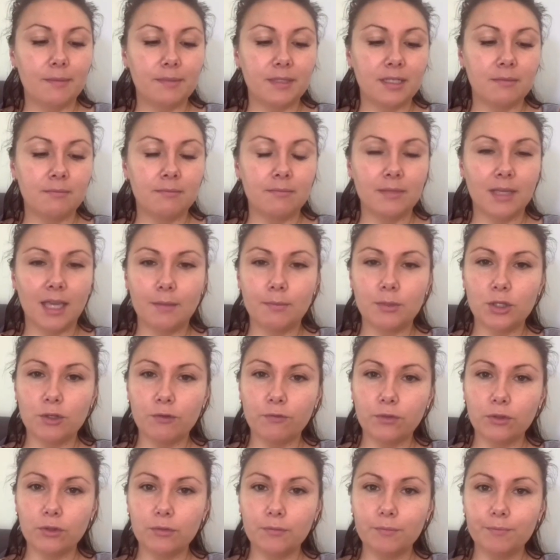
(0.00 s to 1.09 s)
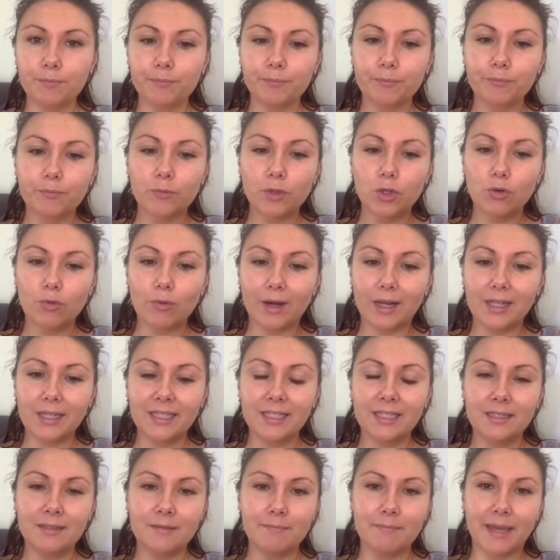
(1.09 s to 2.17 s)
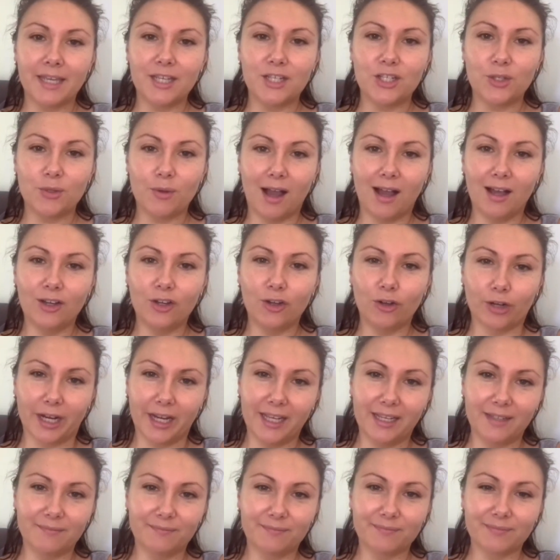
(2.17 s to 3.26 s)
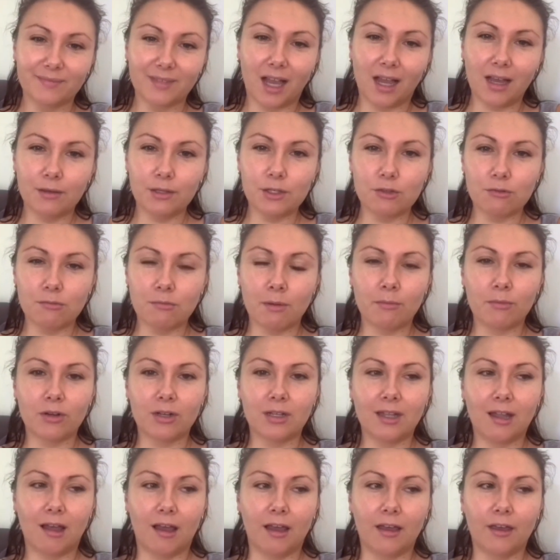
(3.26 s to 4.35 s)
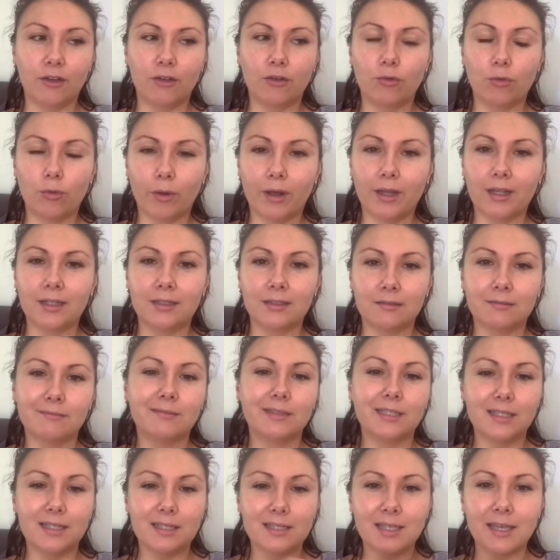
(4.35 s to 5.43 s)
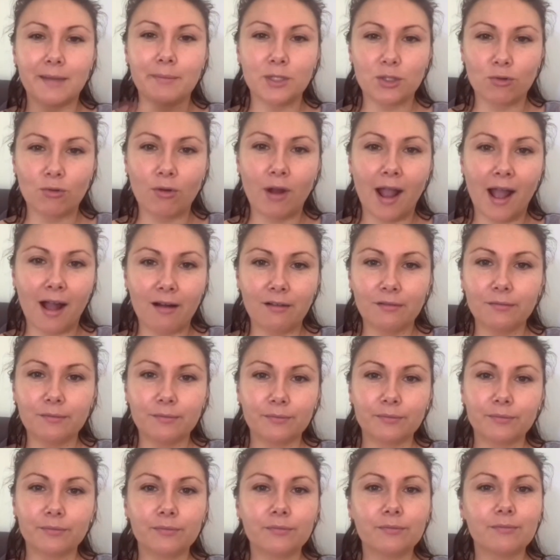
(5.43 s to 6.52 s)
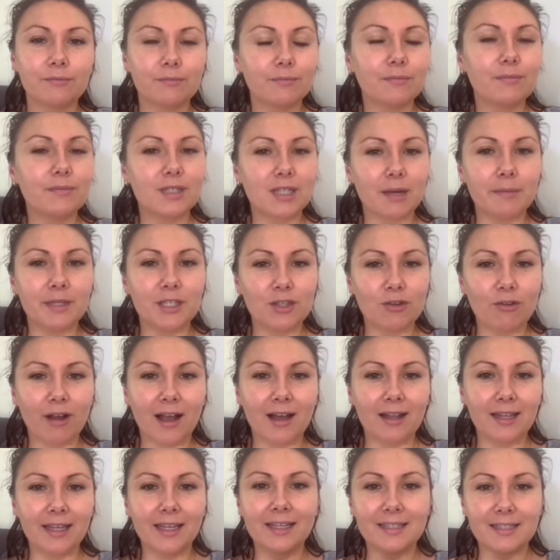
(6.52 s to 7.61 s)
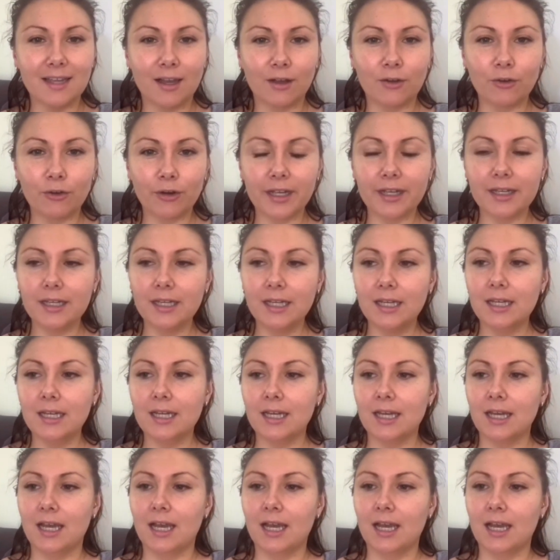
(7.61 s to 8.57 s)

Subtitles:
Leptin keeps you full. Ghrelin makes you hungry. I always remember it like ghrelin is the same as growl. The tummy's growling, it's hungry.